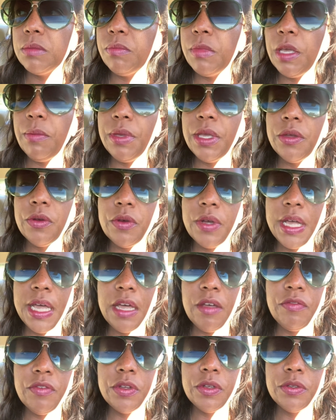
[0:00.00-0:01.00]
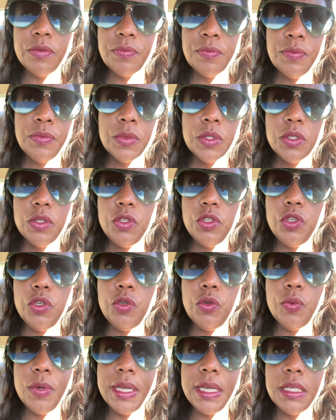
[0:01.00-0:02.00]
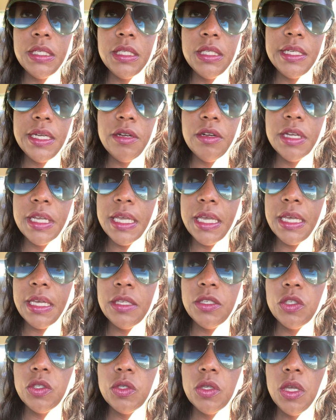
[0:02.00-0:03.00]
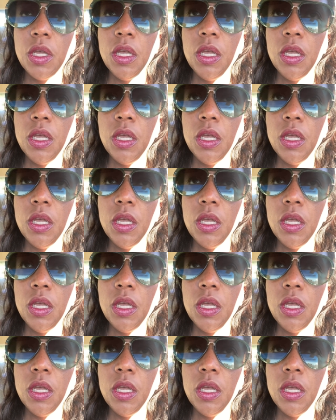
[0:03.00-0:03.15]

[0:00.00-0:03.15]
Maybe it'll have a two-way staircase